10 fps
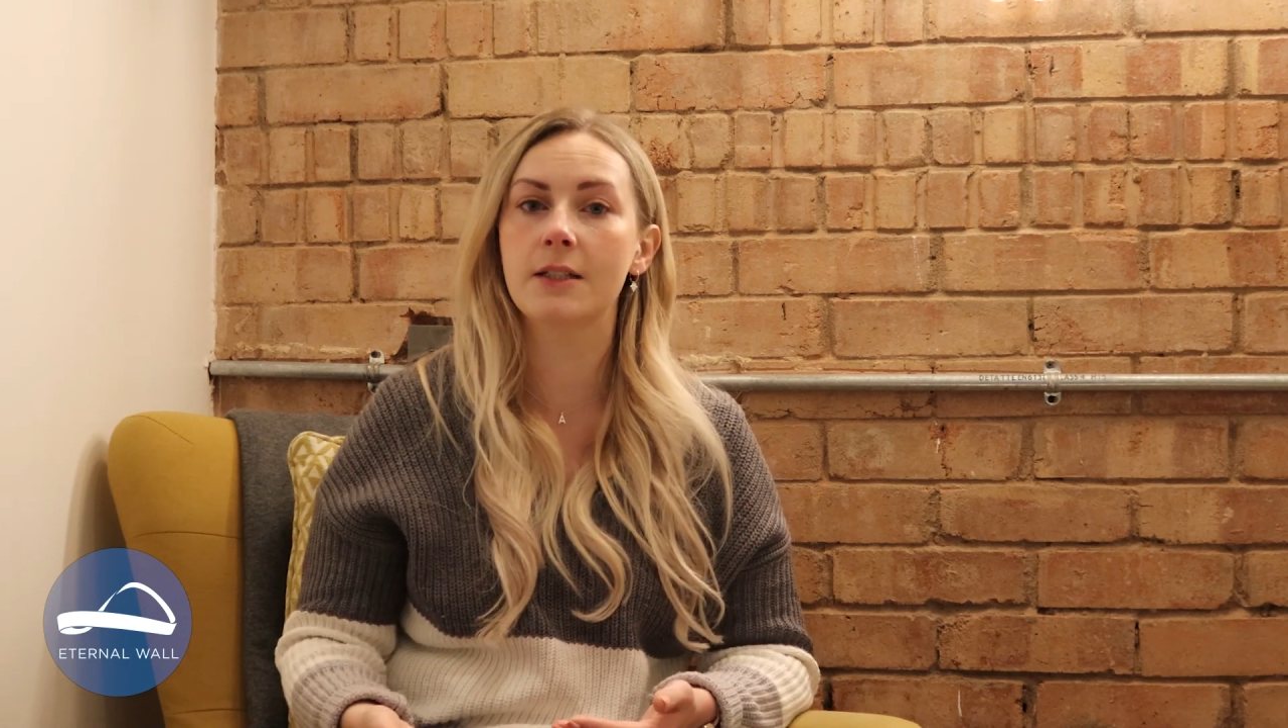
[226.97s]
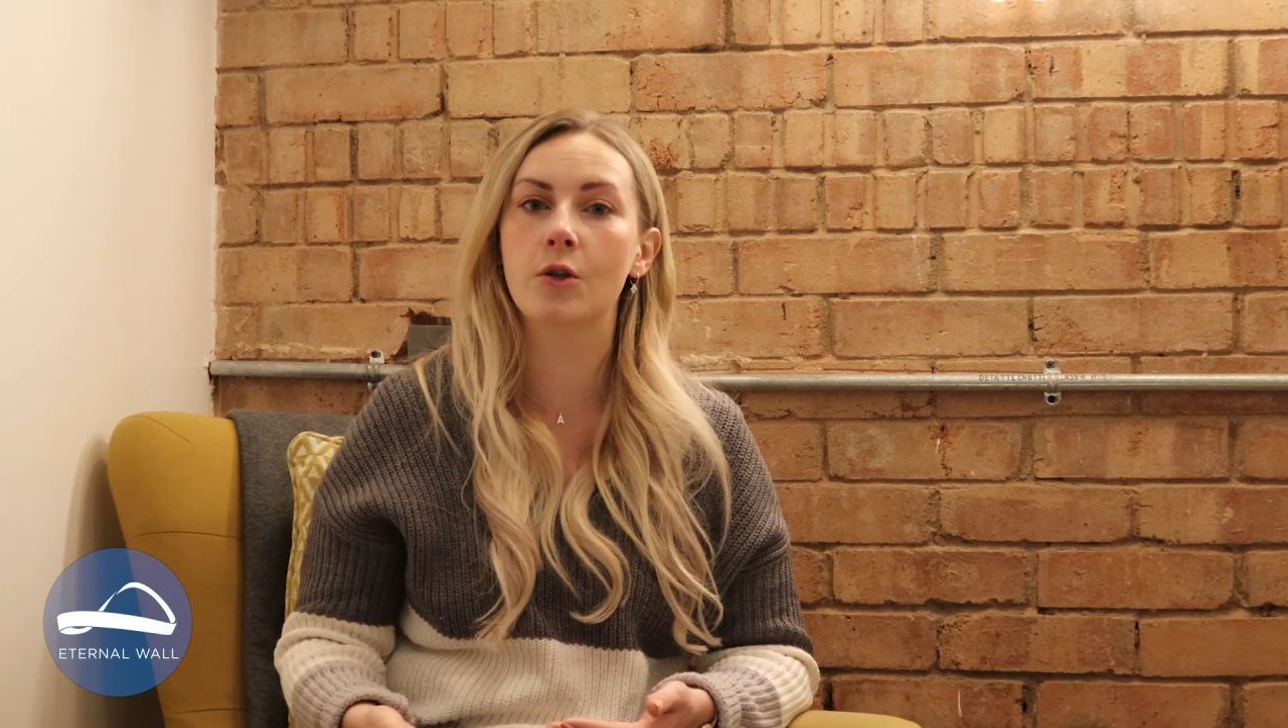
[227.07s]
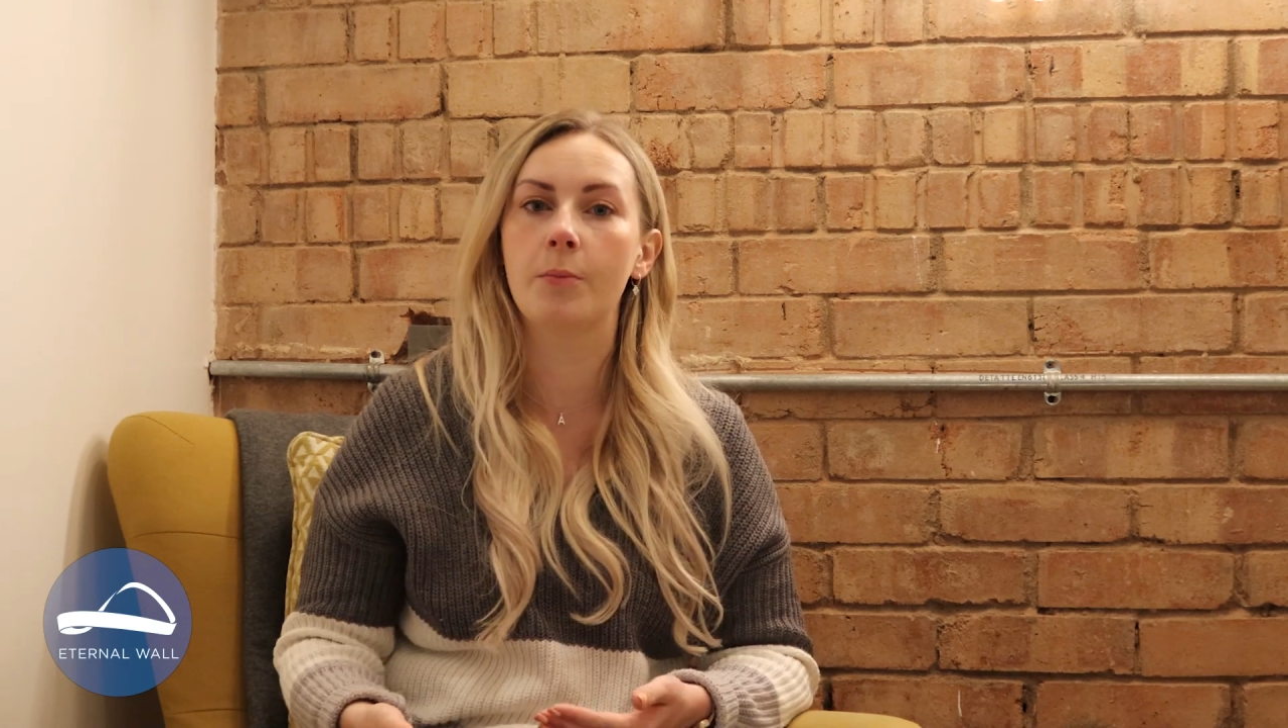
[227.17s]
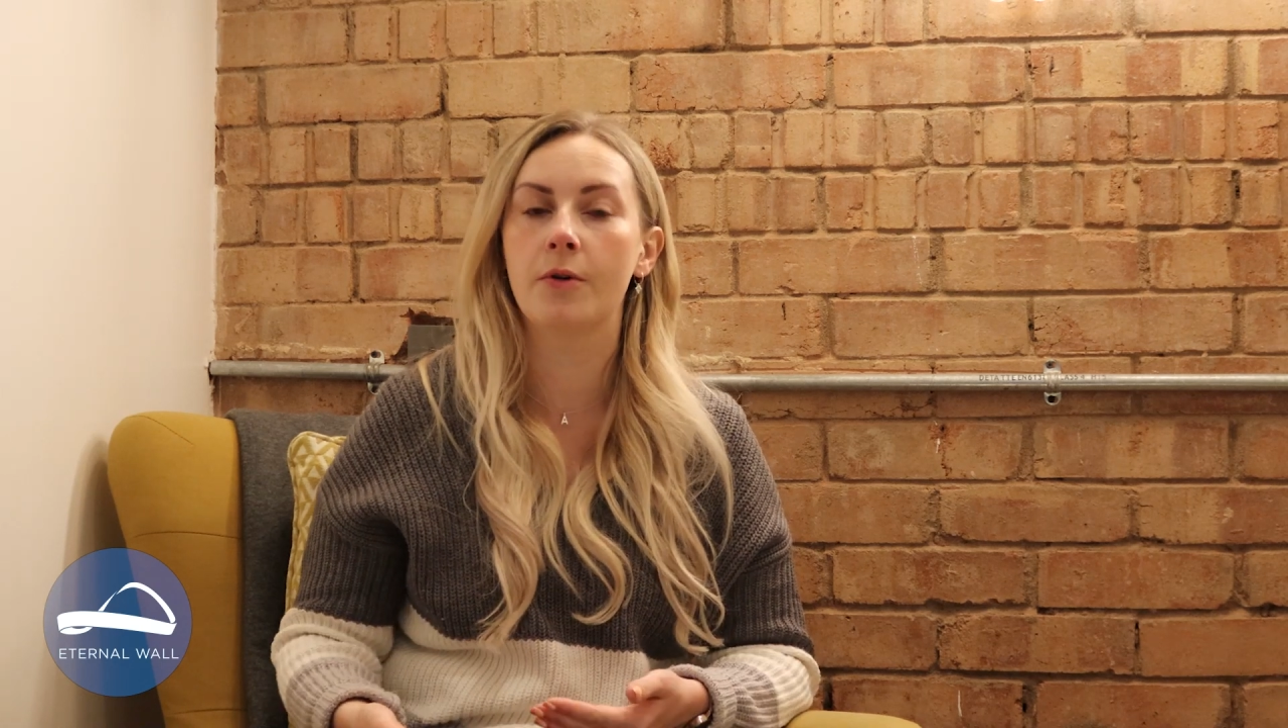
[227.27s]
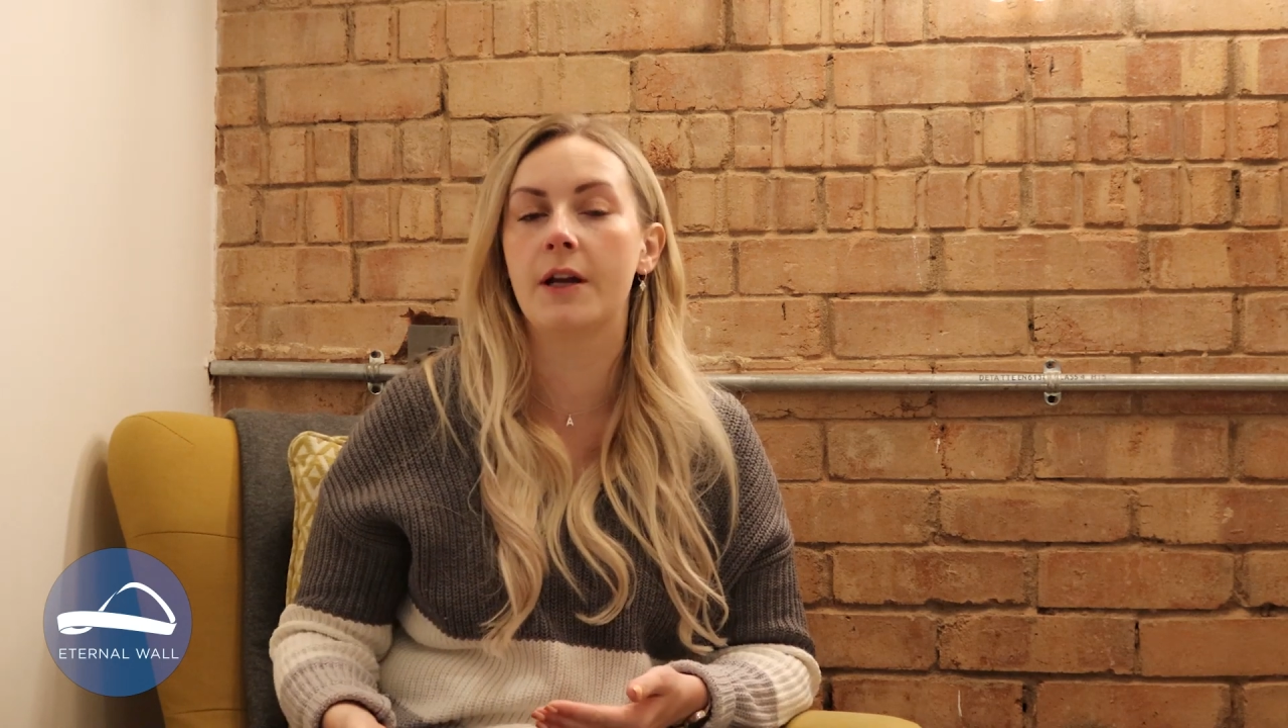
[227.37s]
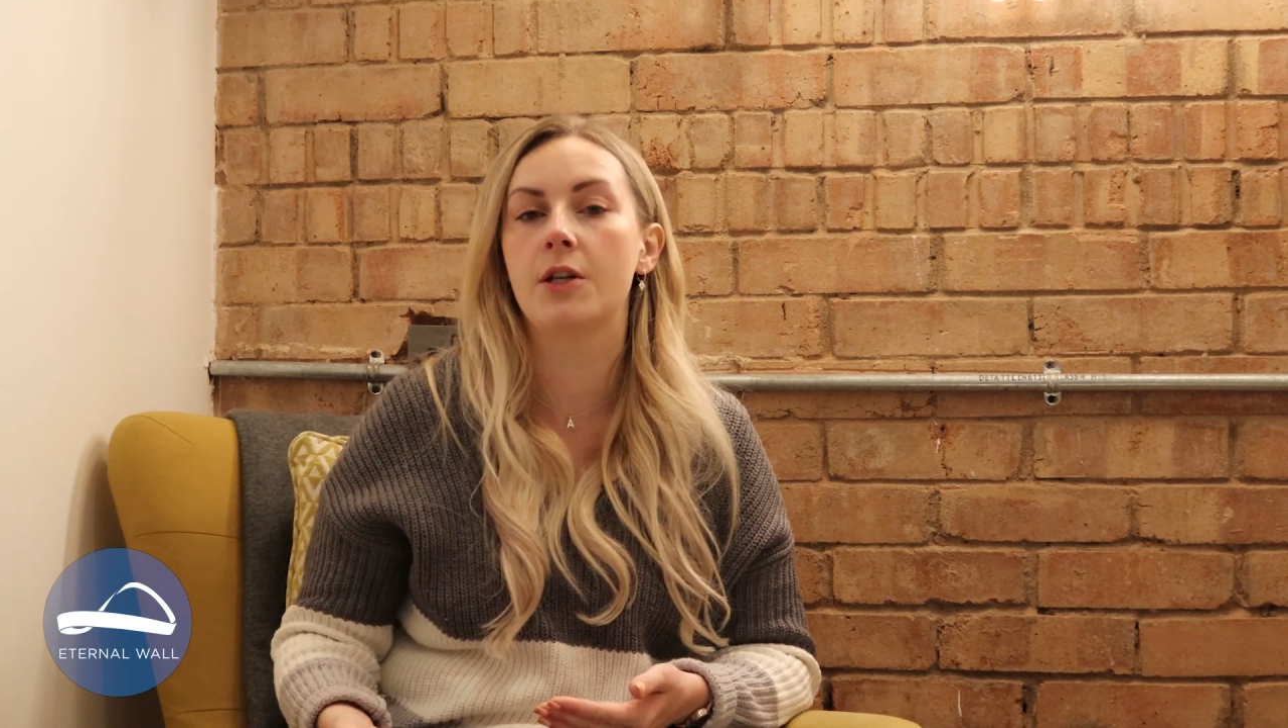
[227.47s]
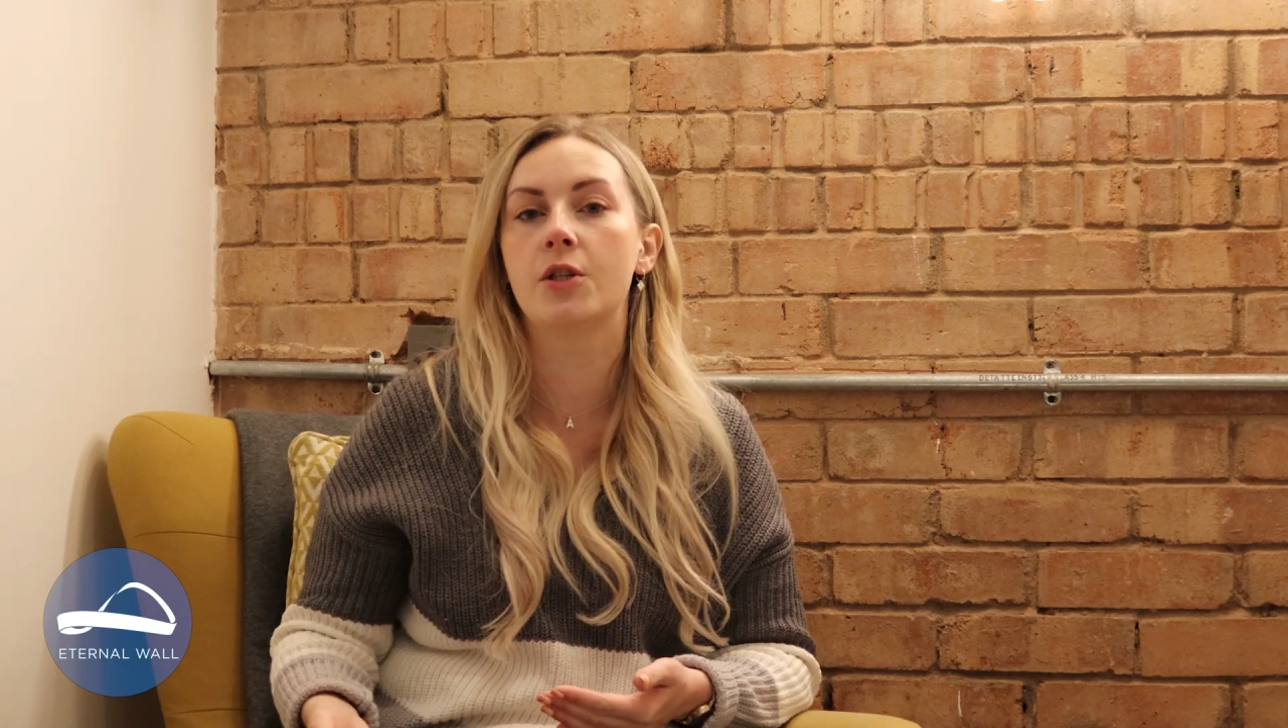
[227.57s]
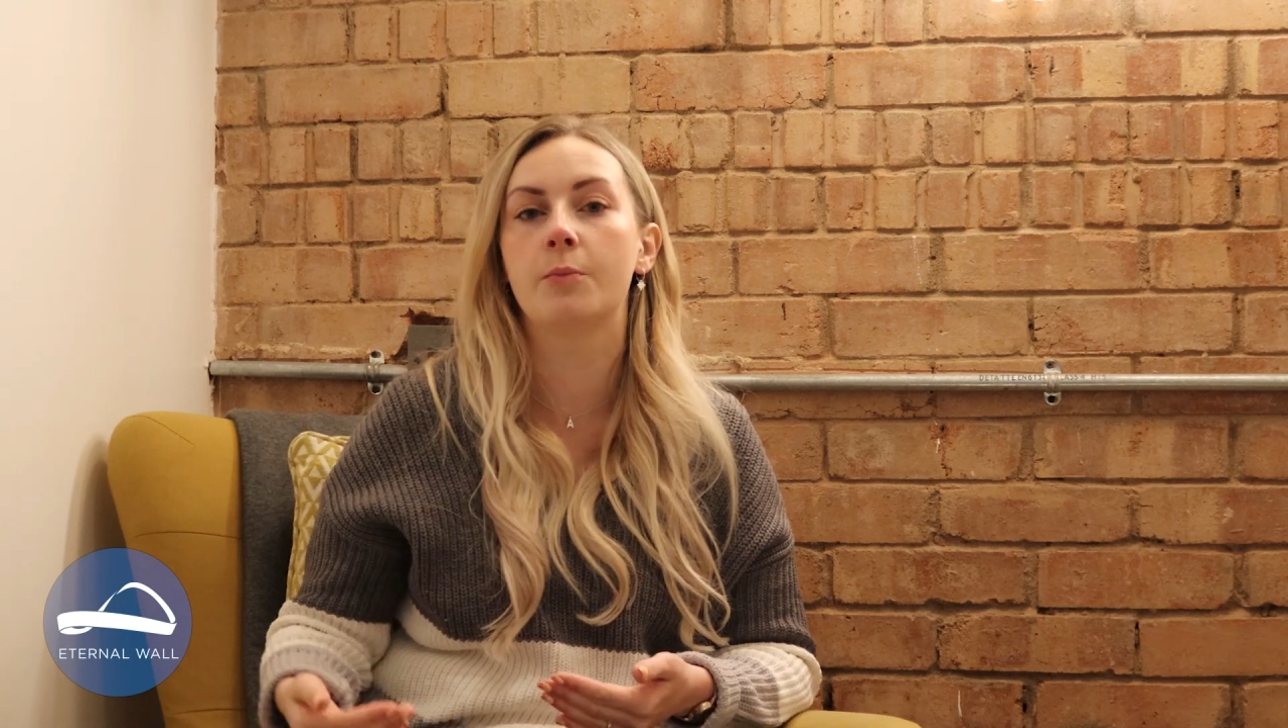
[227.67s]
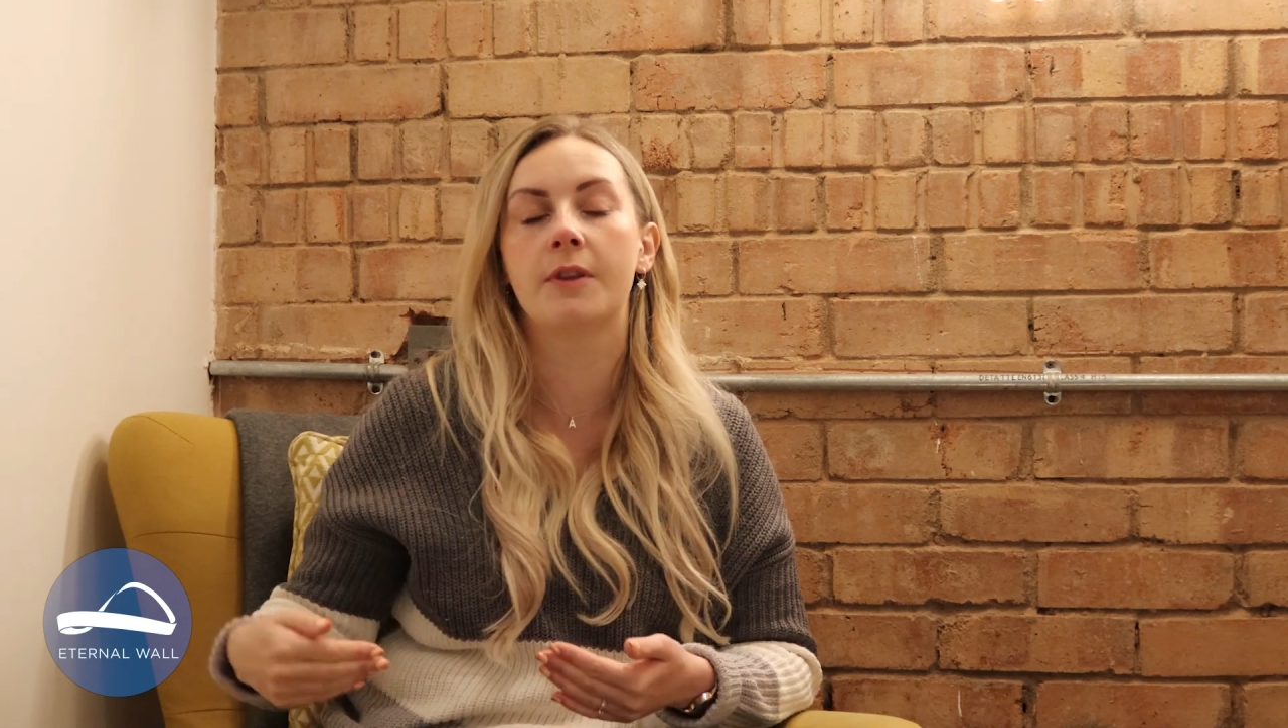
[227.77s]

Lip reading: it's an operation